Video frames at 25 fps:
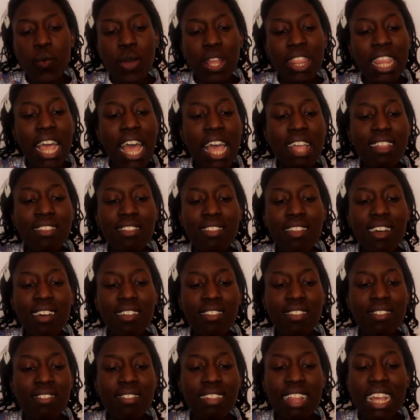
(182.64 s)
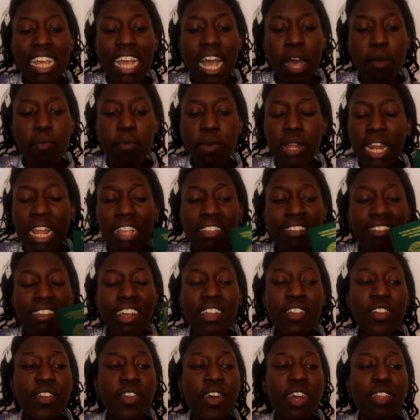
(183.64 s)
When the NSARS thing happened, I
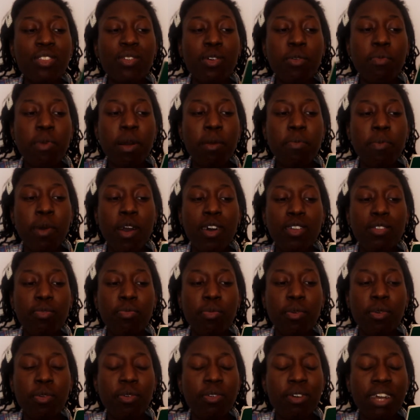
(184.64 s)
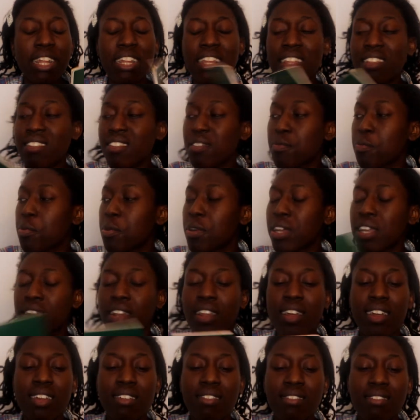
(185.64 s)
don't know, I took my passport and then just put
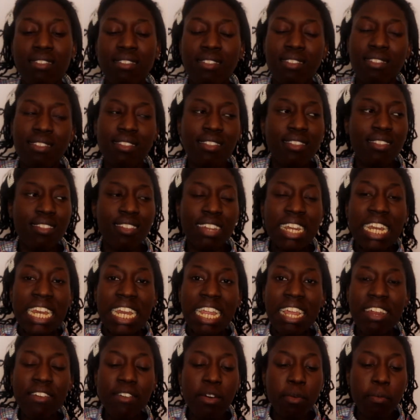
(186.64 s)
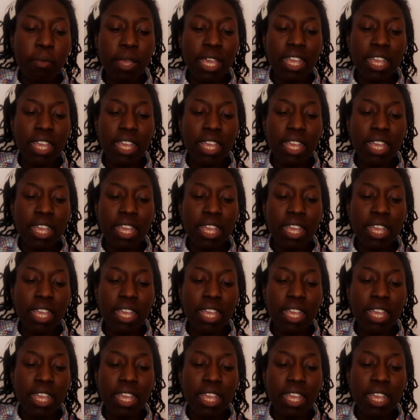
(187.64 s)
it like nearer